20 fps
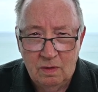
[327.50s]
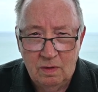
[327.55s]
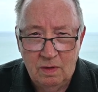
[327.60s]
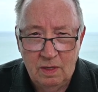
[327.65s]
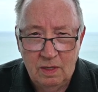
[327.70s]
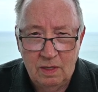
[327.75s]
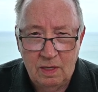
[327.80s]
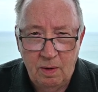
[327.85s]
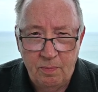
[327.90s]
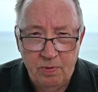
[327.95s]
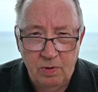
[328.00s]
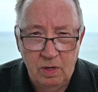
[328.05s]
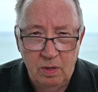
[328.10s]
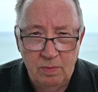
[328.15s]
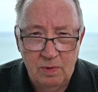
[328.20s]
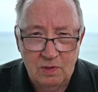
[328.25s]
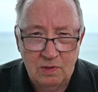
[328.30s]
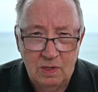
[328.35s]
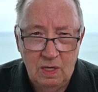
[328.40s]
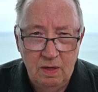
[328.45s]
then they
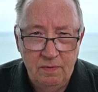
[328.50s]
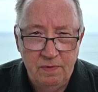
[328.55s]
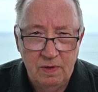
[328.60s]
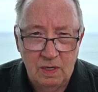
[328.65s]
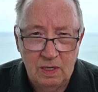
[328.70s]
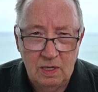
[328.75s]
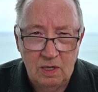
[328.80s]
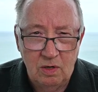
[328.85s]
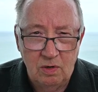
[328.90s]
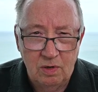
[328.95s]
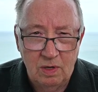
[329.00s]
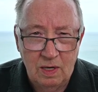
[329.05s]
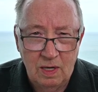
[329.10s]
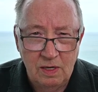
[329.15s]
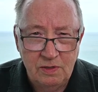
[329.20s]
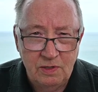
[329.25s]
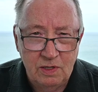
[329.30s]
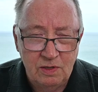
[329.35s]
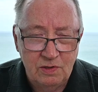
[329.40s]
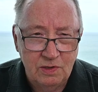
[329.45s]
pretty much leave you alone
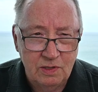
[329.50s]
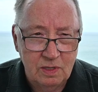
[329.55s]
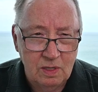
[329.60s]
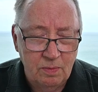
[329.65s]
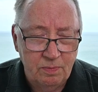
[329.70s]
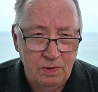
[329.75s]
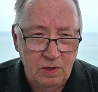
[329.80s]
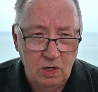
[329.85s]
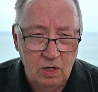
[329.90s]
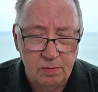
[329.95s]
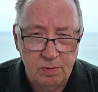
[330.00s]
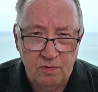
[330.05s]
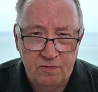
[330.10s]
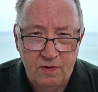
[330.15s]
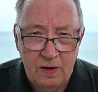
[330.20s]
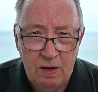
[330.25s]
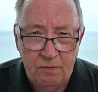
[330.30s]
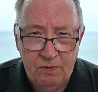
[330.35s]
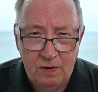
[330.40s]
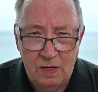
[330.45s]
unless it's something over
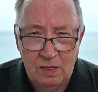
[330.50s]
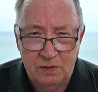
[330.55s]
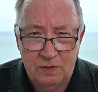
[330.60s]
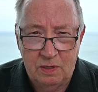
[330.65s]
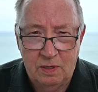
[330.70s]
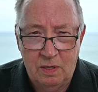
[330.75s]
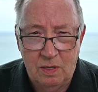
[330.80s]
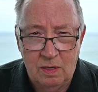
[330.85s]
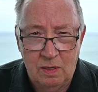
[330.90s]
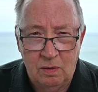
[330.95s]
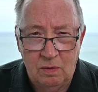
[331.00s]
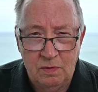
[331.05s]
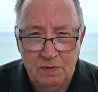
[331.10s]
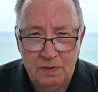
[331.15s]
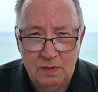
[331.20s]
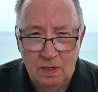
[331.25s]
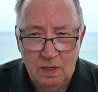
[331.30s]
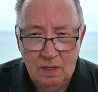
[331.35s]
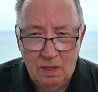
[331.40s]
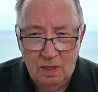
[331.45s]

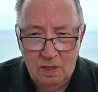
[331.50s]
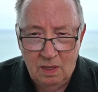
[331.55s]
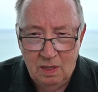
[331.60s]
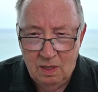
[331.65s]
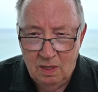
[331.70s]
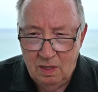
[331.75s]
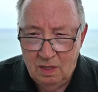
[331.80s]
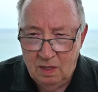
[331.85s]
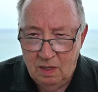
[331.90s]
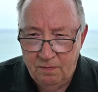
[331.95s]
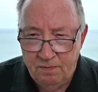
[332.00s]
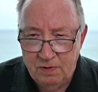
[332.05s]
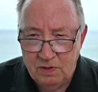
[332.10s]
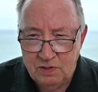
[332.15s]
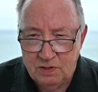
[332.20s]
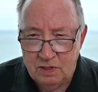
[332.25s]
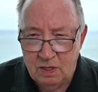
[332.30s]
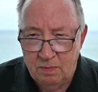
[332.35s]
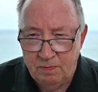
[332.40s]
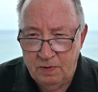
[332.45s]
$5,000.
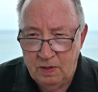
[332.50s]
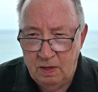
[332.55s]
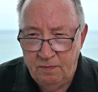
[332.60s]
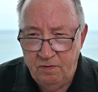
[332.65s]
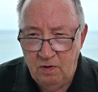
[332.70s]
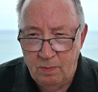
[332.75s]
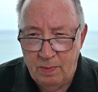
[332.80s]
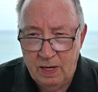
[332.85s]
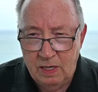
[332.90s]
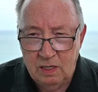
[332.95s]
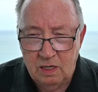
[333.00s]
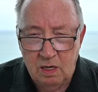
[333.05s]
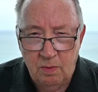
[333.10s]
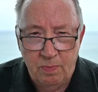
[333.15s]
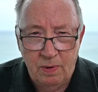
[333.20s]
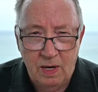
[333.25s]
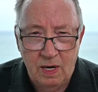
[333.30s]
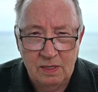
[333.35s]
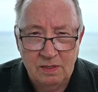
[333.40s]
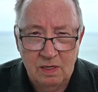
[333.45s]
If you make a
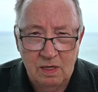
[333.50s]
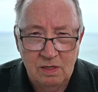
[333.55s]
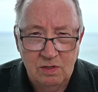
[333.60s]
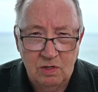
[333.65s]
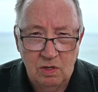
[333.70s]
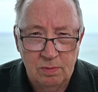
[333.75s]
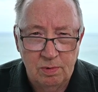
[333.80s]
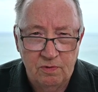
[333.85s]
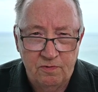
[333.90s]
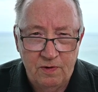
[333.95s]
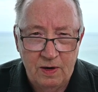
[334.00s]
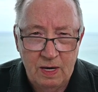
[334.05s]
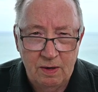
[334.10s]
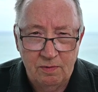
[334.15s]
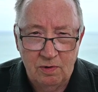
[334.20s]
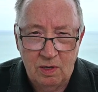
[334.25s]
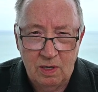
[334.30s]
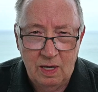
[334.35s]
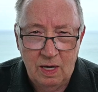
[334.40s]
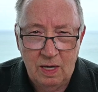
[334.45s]
deposit that's over
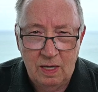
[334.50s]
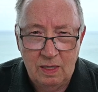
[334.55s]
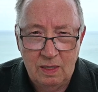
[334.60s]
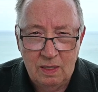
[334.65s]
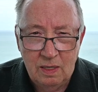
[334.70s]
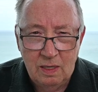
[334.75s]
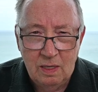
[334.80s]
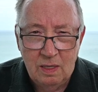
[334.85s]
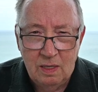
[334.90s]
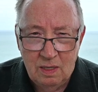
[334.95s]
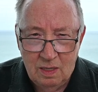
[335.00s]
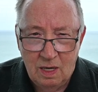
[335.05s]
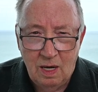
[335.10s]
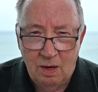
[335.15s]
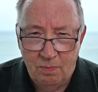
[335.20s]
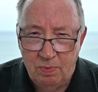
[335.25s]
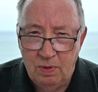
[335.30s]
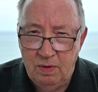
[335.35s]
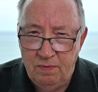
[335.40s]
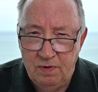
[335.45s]
$5,000,
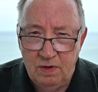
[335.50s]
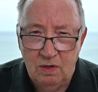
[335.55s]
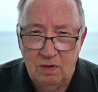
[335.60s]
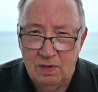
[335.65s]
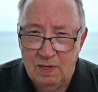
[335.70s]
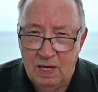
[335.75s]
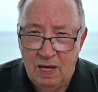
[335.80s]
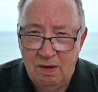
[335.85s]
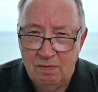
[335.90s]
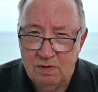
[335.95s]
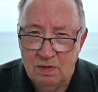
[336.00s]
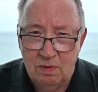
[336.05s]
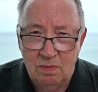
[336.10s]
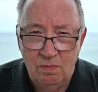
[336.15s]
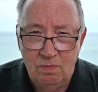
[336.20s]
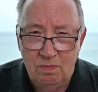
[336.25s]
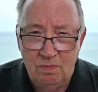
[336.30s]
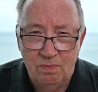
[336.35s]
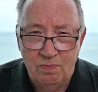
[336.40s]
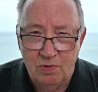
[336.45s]
I believe you're going to have
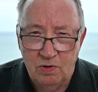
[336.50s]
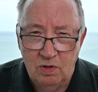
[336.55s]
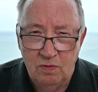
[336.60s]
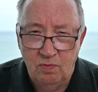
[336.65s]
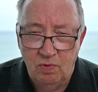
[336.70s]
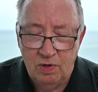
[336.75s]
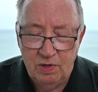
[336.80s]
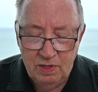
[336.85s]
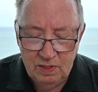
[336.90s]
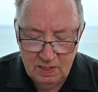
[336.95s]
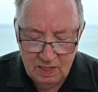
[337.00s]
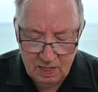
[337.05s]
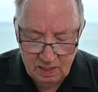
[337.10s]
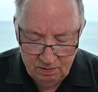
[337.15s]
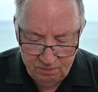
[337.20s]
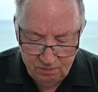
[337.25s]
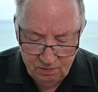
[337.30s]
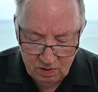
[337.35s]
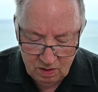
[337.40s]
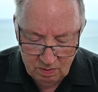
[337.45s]
to prove where you
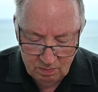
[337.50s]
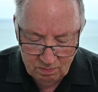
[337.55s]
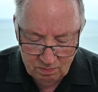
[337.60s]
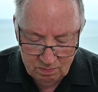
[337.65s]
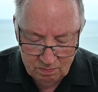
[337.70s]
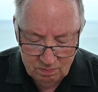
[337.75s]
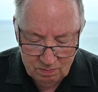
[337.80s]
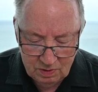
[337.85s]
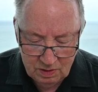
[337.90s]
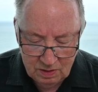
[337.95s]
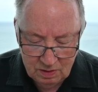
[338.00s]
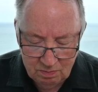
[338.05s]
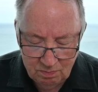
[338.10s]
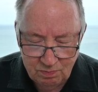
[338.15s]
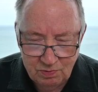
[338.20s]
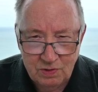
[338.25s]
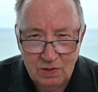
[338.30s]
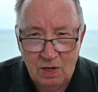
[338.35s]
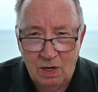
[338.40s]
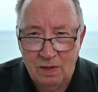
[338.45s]
got it from.
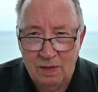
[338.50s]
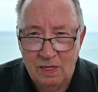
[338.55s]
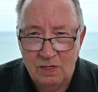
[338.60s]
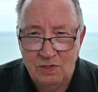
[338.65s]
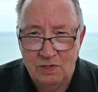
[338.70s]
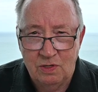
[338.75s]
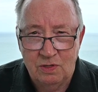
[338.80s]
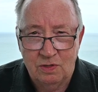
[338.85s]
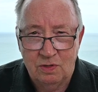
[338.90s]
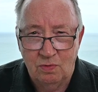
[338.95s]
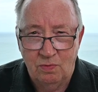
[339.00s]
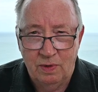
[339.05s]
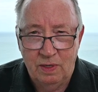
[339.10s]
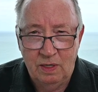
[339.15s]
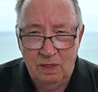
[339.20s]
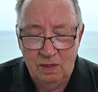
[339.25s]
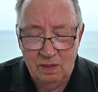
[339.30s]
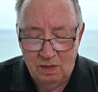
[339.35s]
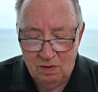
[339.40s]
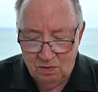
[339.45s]
And sorry, that's just the
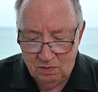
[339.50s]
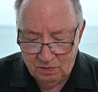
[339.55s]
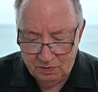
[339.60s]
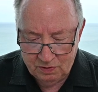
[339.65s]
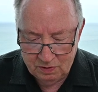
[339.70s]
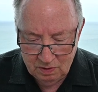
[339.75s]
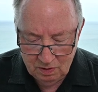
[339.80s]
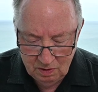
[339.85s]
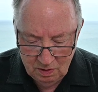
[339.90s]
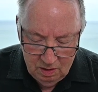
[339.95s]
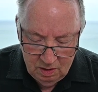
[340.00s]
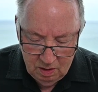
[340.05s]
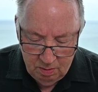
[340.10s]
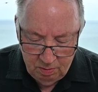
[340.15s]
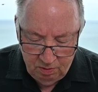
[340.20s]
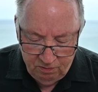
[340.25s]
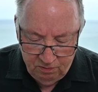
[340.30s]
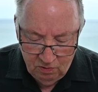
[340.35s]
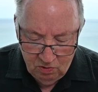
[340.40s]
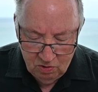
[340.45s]
way it goes.
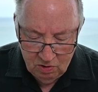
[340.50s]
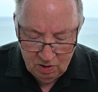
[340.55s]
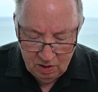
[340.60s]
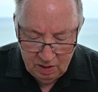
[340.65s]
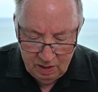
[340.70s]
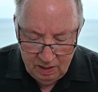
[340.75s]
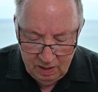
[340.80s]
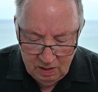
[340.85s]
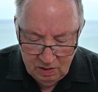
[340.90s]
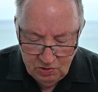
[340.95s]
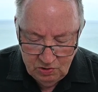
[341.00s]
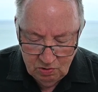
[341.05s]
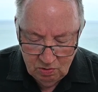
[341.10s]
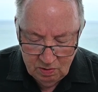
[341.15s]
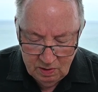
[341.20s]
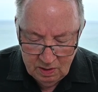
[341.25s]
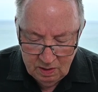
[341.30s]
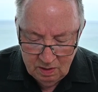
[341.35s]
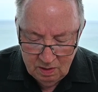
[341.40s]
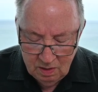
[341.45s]
Number four,
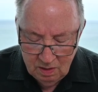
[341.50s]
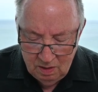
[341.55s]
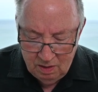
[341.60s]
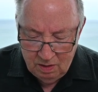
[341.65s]
enjoying